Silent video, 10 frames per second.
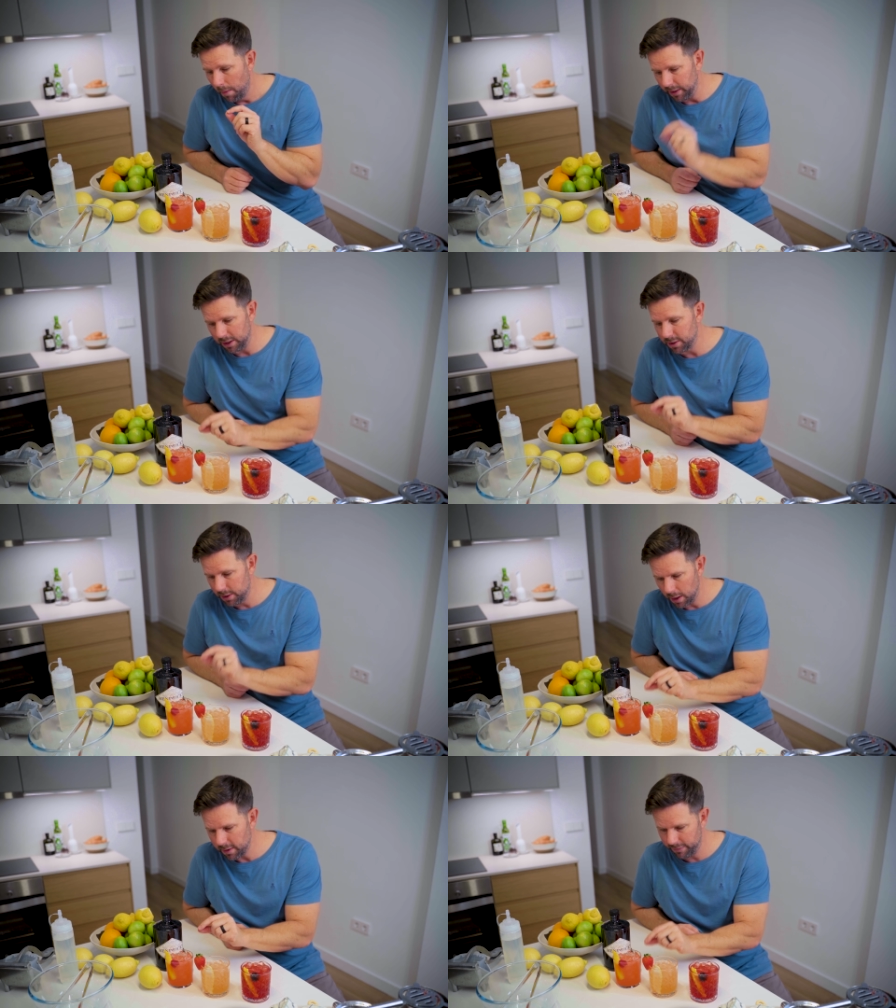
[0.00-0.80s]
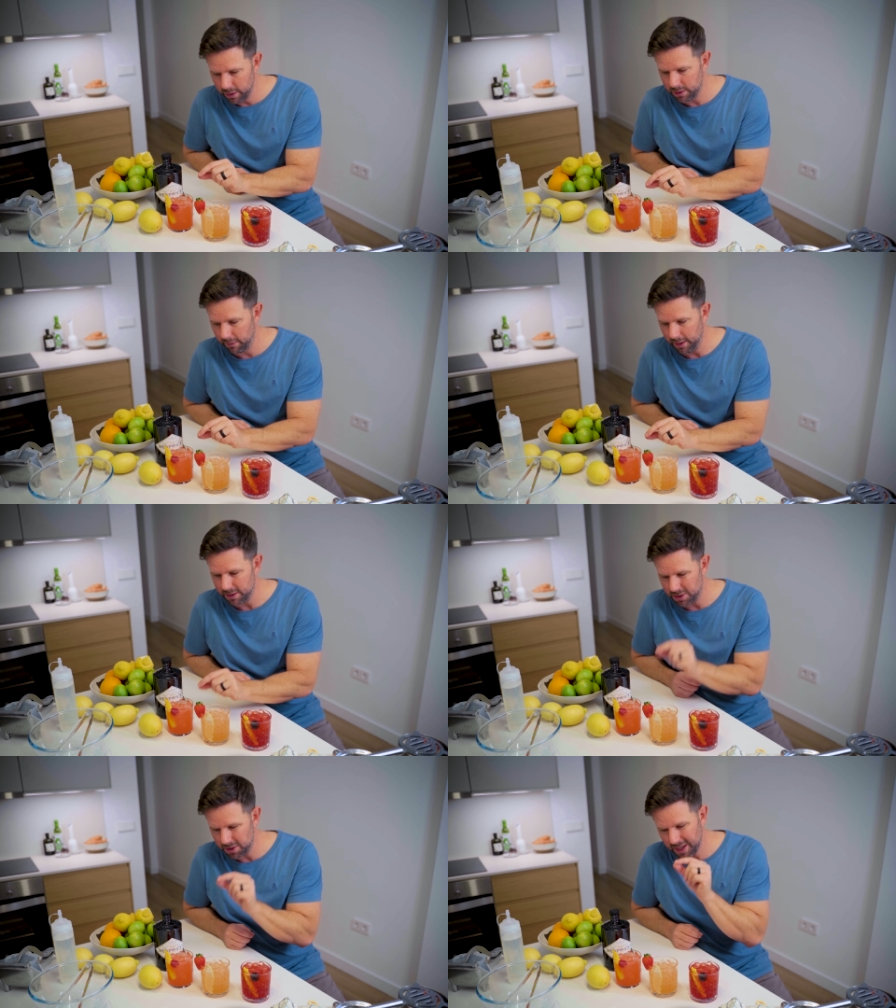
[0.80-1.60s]
But there's another version of
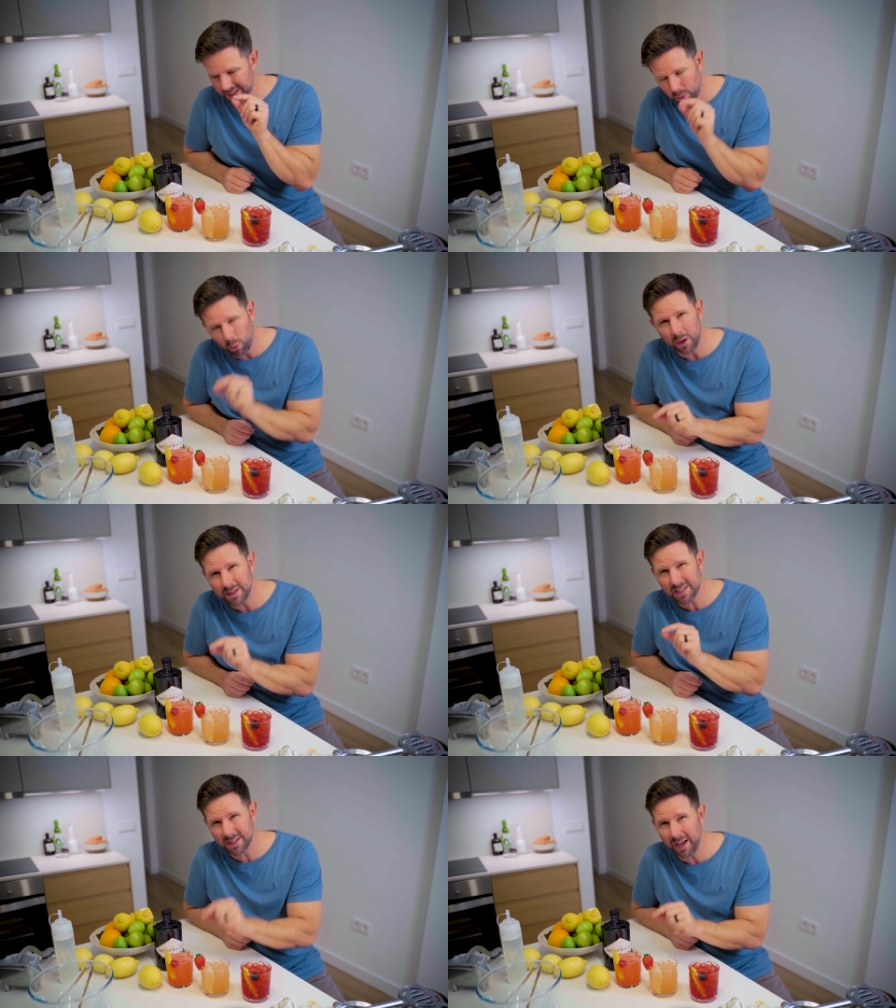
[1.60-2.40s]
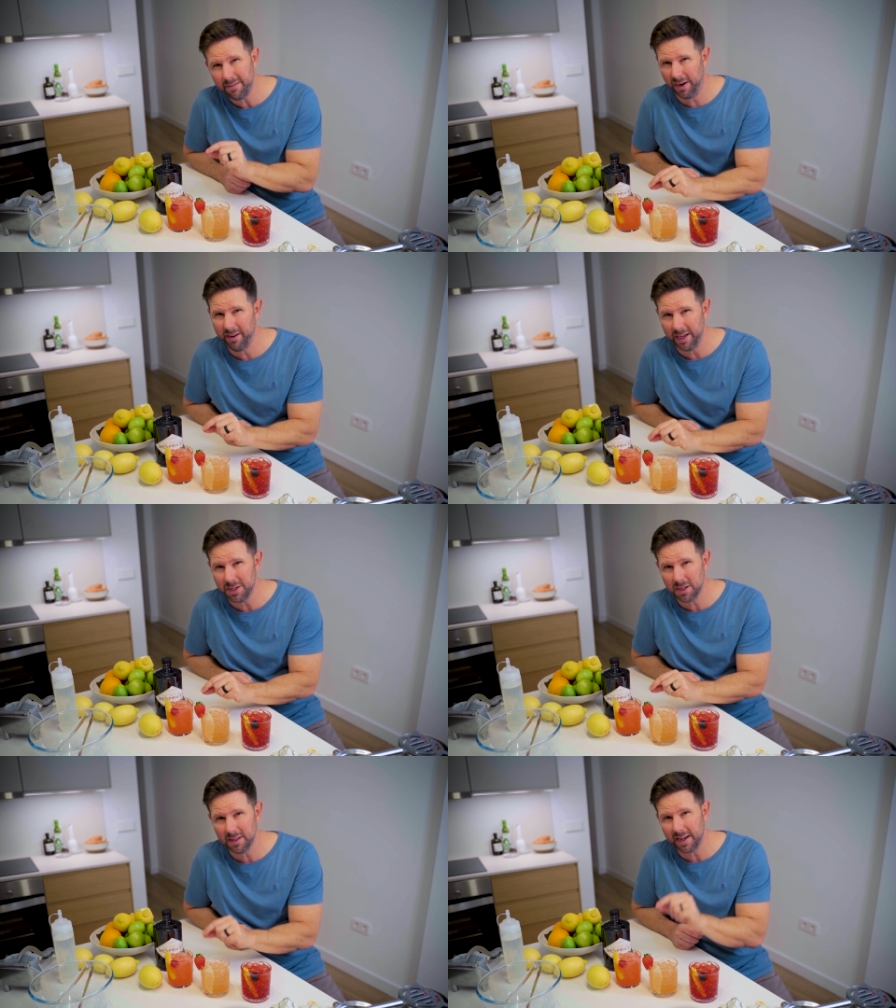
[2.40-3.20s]
this. It just has one slight
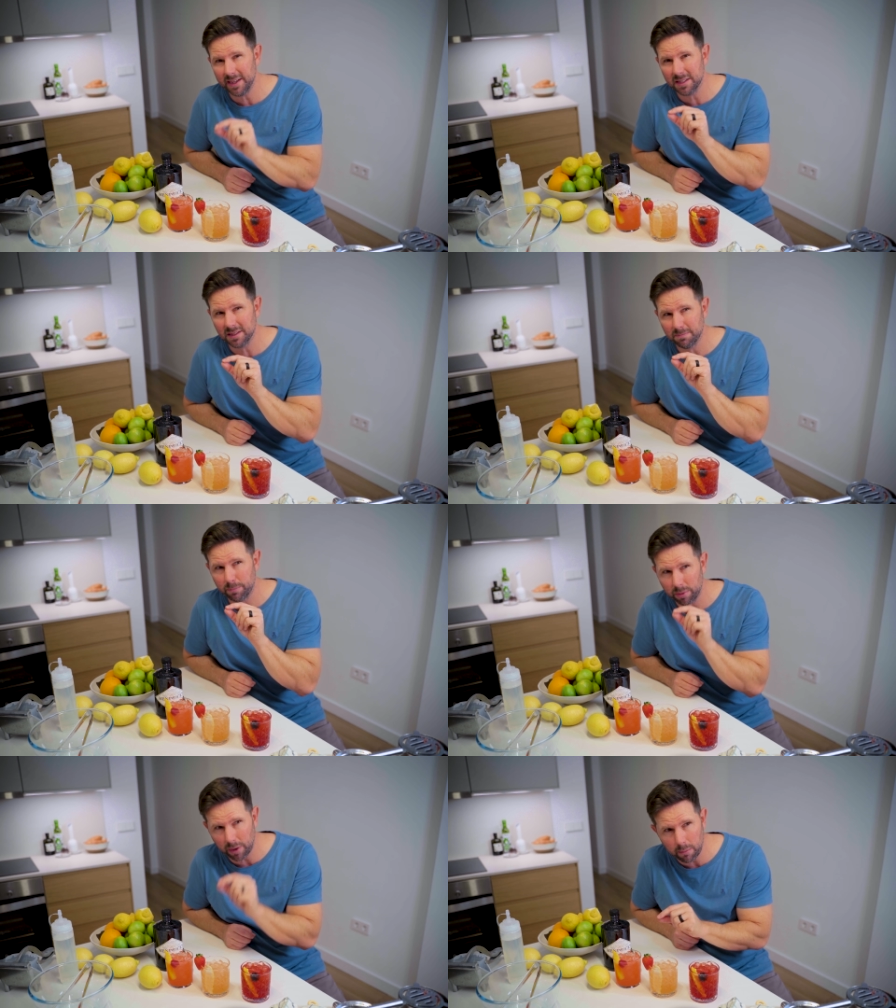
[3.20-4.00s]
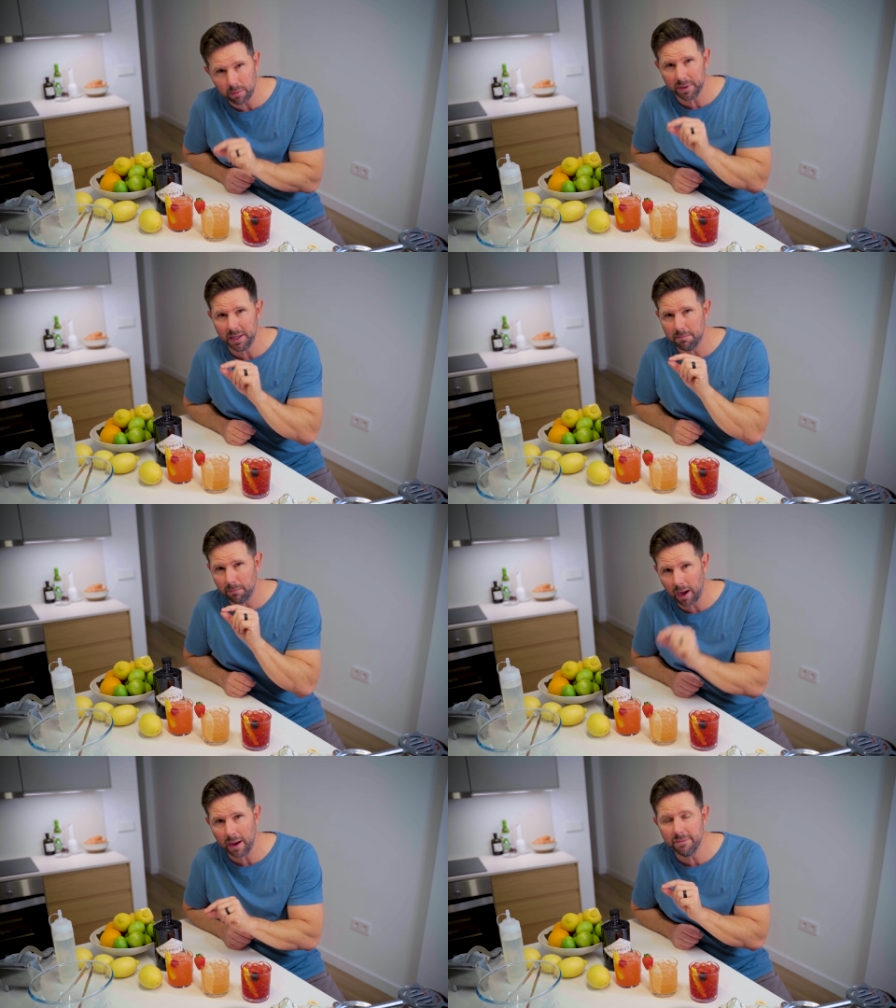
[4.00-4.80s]
variation that is probably
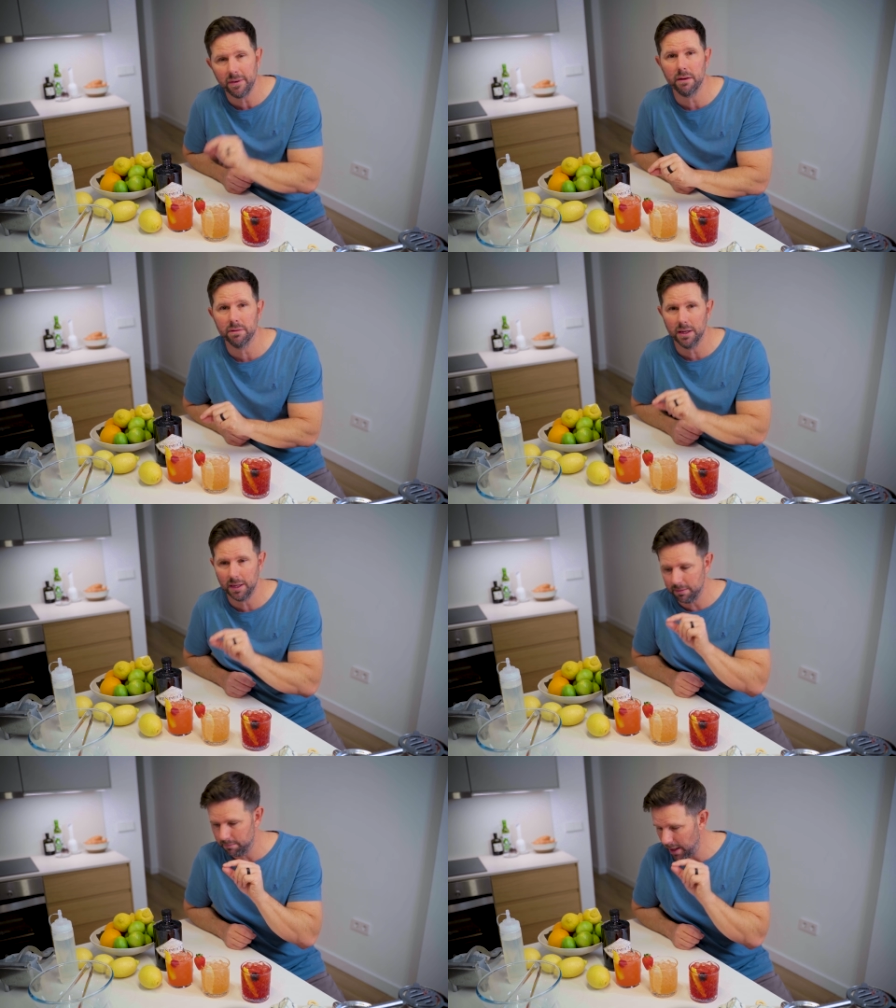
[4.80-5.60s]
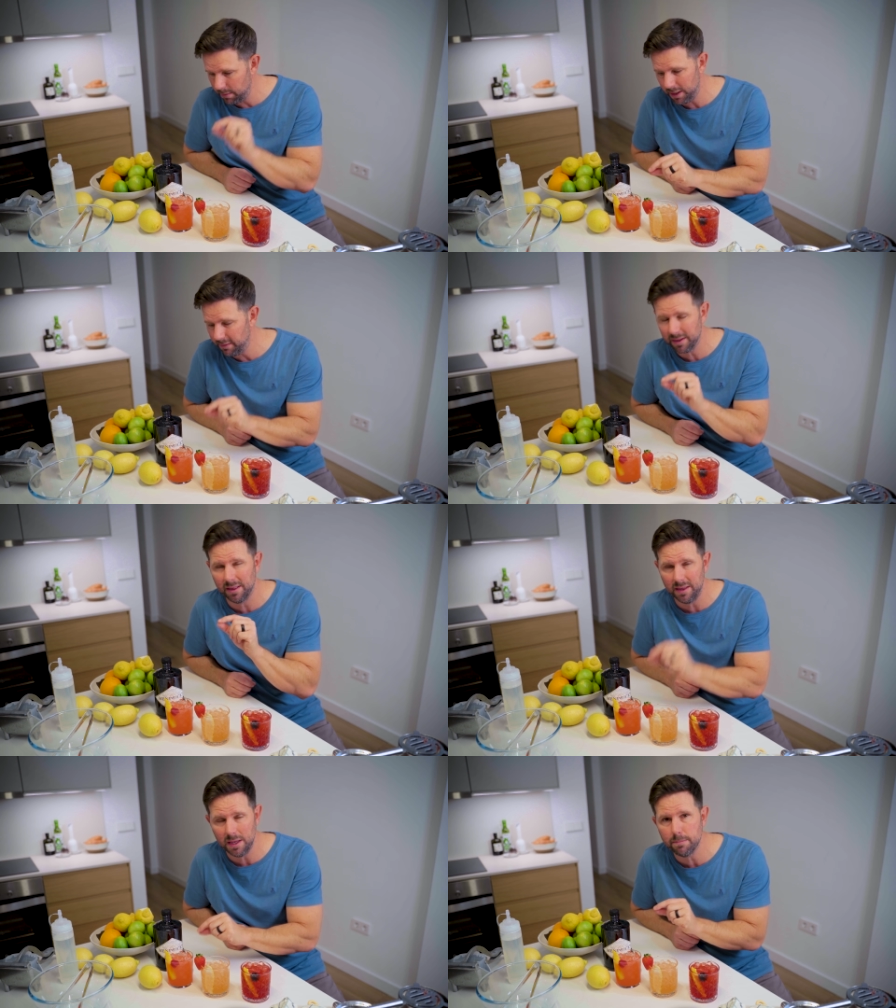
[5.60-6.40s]
my favorite and maybe
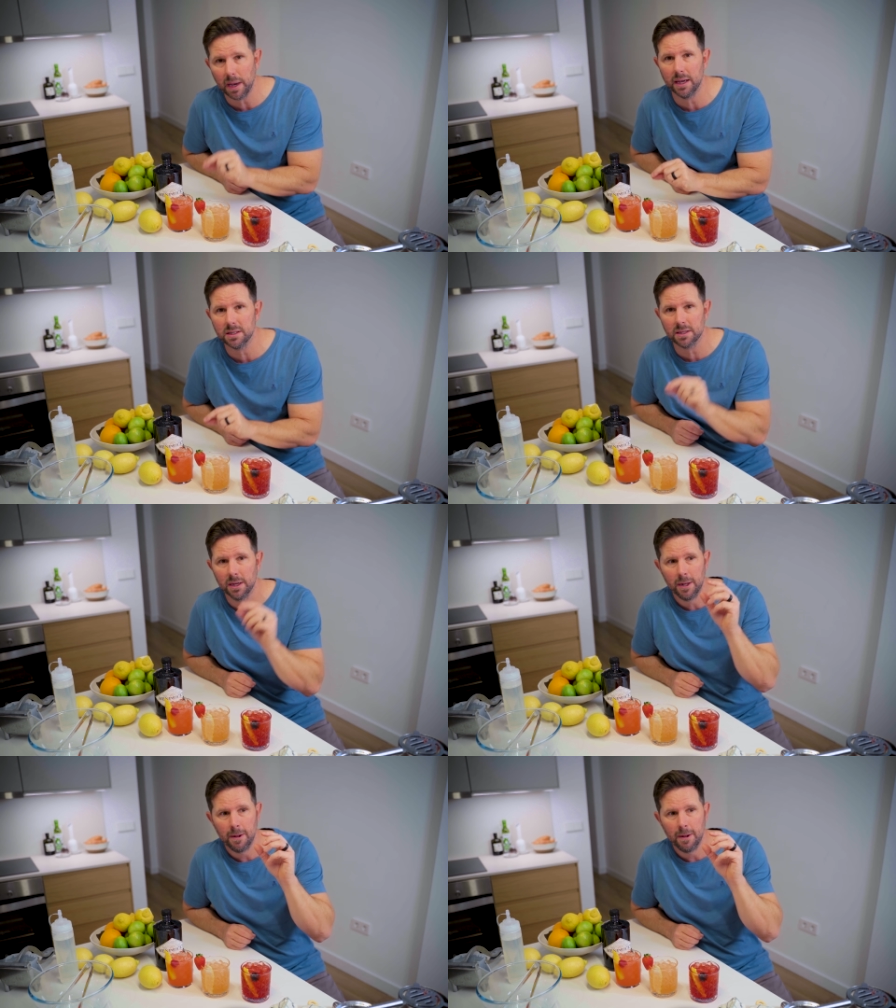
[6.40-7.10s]
even the best